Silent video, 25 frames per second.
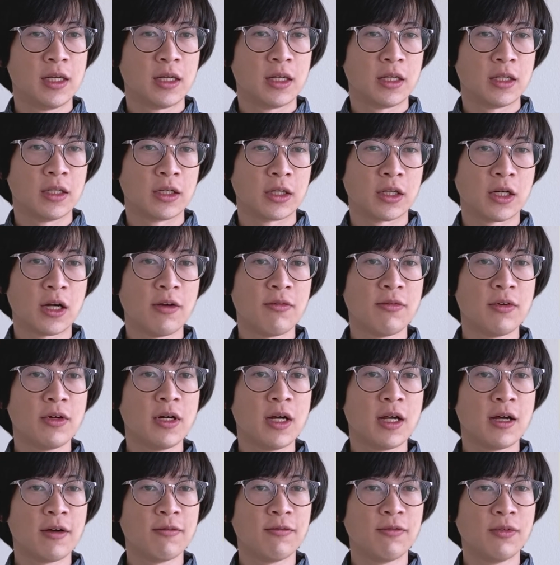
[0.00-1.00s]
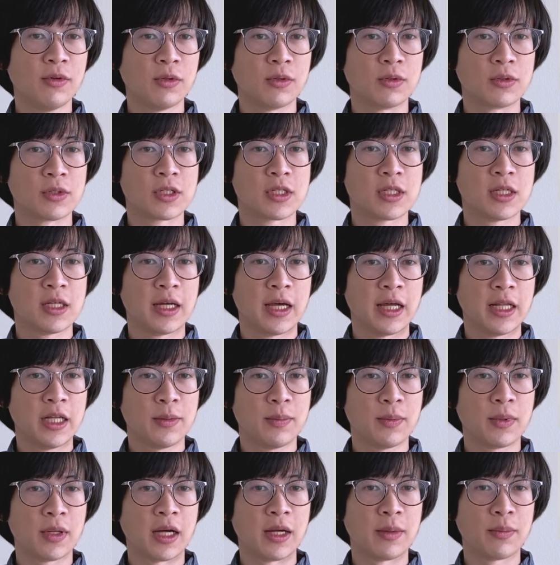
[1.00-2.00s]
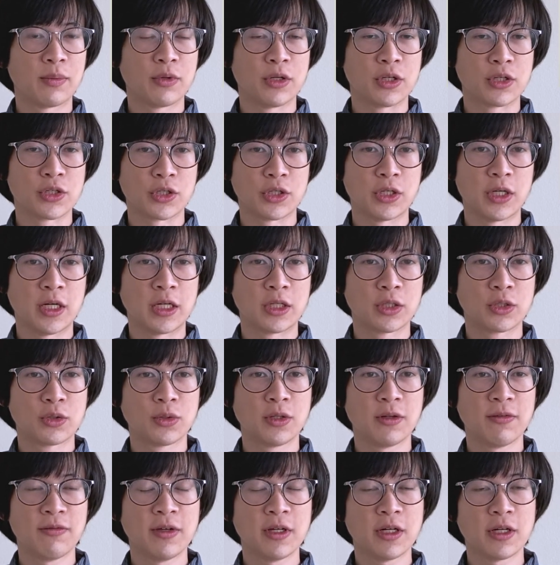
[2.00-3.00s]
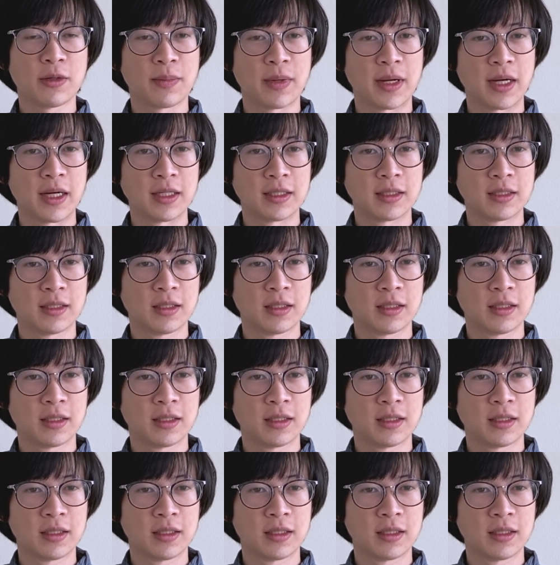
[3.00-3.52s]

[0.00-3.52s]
The cover unfolds and applies pressure onto the fingerpad.